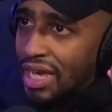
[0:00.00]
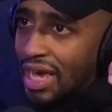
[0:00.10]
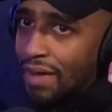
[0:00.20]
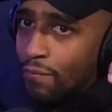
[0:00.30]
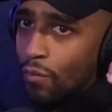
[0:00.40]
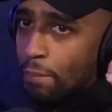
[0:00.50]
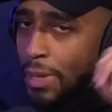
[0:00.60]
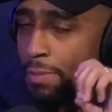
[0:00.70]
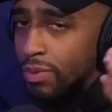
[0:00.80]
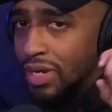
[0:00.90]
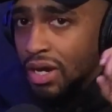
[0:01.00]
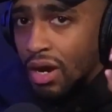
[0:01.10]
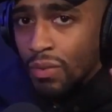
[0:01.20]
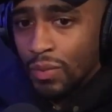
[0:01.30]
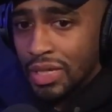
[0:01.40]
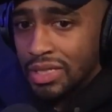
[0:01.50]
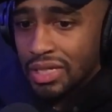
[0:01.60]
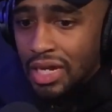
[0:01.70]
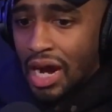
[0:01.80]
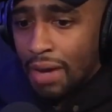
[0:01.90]
And people that aren't willing
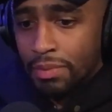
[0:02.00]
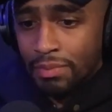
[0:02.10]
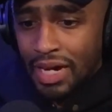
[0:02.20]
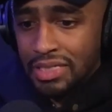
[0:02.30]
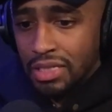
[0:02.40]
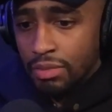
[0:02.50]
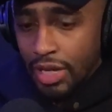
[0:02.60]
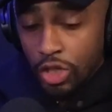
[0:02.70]
to compromise a little bit,